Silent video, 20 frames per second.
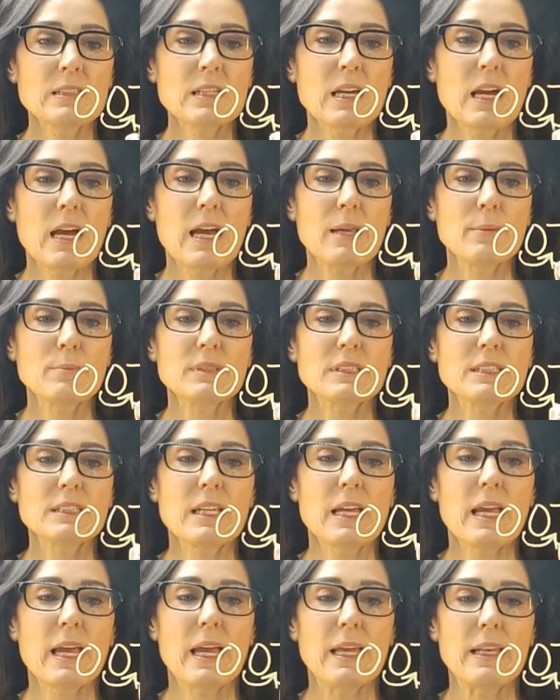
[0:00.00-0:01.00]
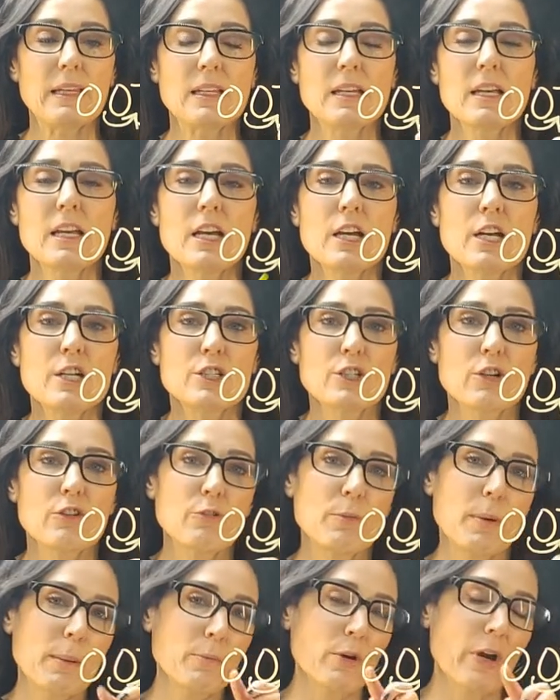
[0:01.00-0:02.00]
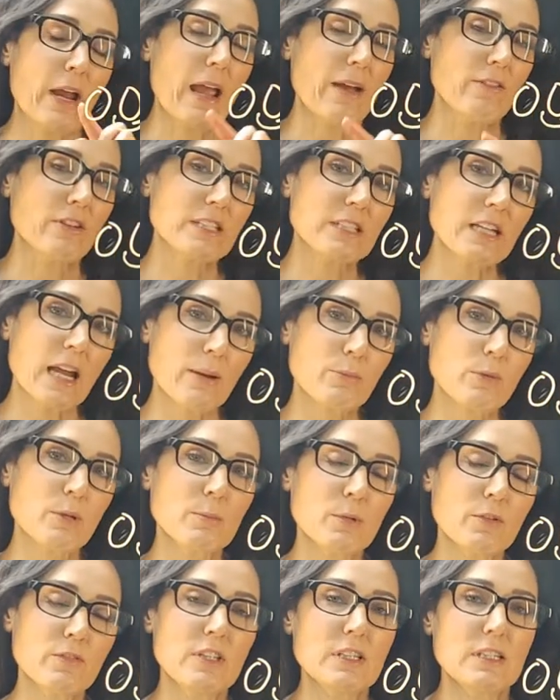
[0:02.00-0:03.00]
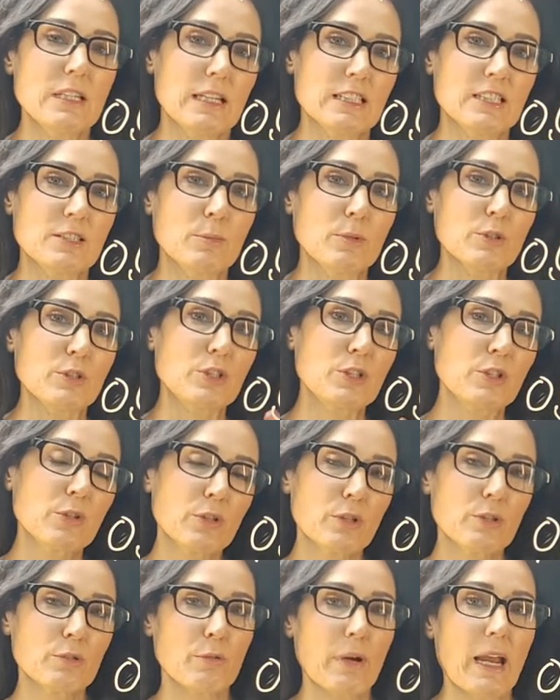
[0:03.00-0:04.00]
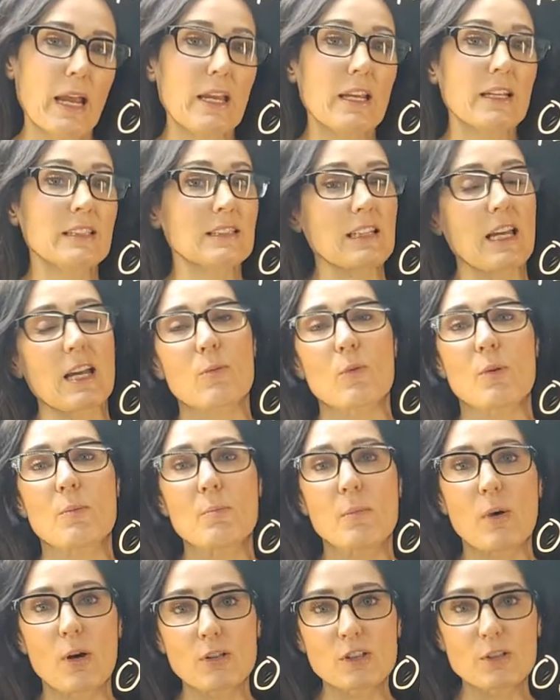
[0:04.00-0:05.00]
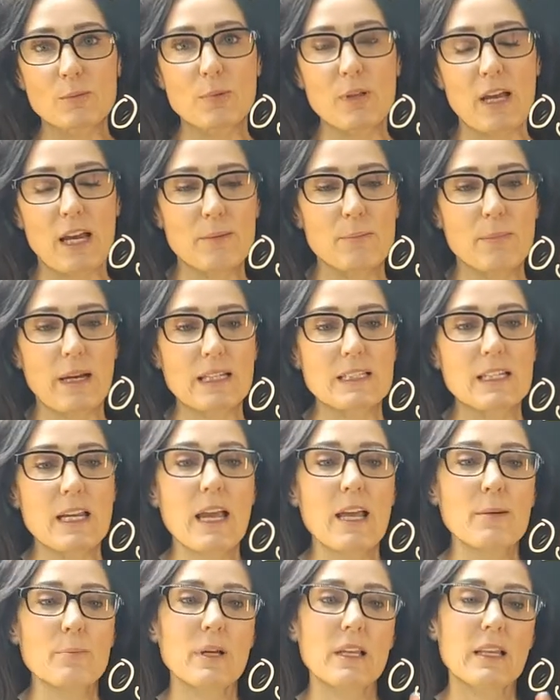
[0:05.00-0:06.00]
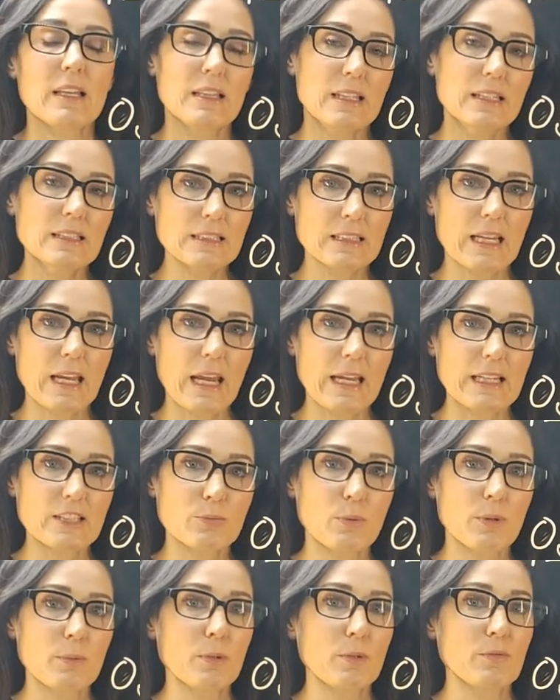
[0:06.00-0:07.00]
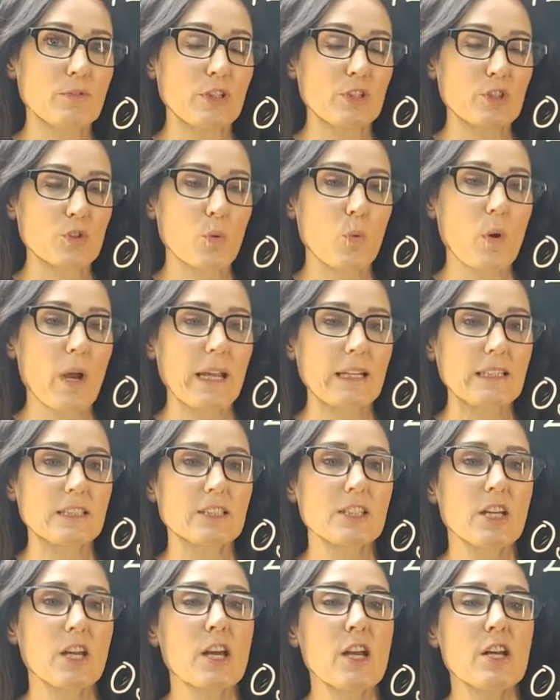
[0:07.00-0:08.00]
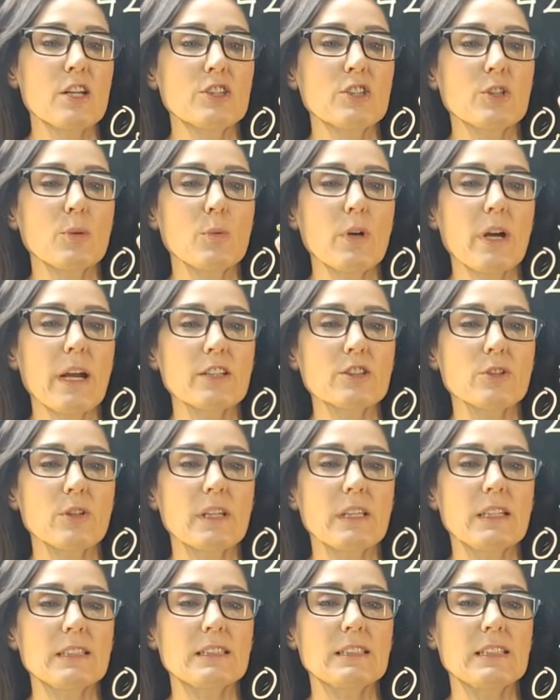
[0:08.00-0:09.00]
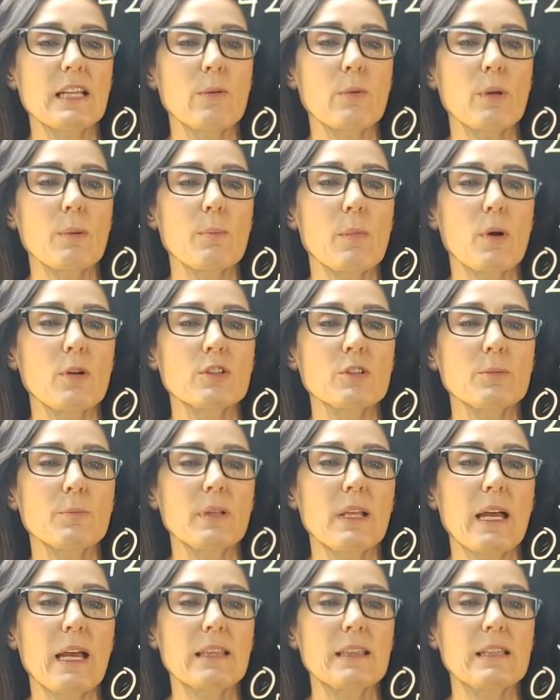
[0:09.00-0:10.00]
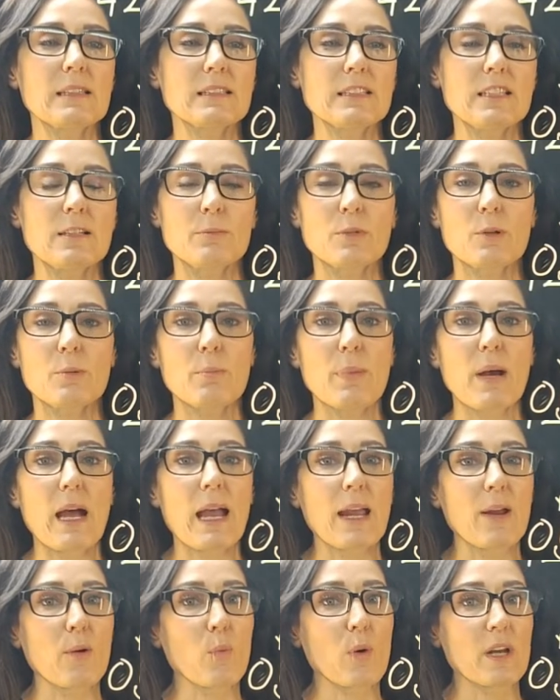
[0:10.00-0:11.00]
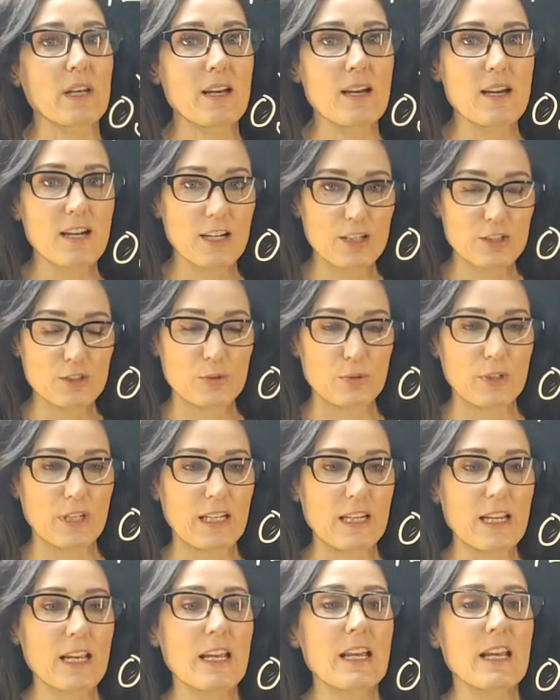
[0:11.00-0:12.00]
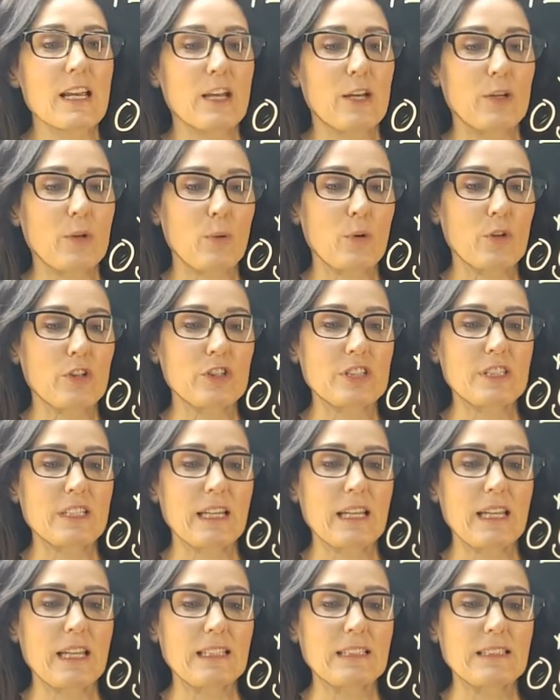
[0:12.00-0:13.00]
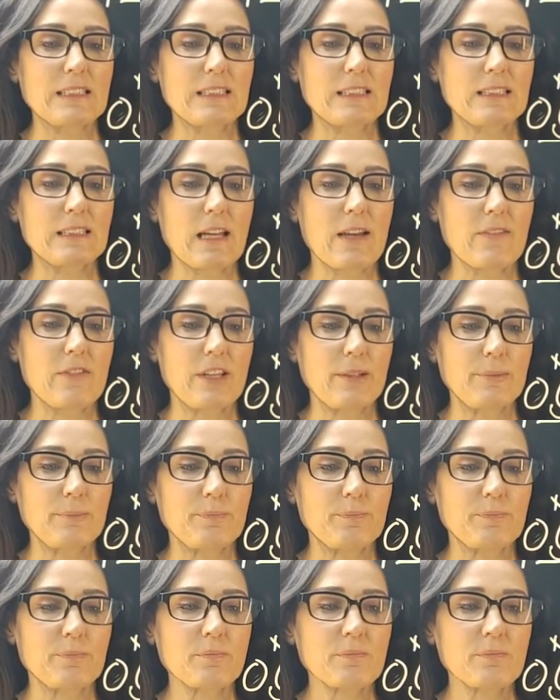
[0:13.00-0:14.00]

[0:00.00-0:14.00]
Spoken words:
times 10. So remember, every time we move the decimal to the right, it's like we're multiplying by 10, but in this case, we moved it twice. So we're actually going to say we multiplied this number by 100 in order to get 7.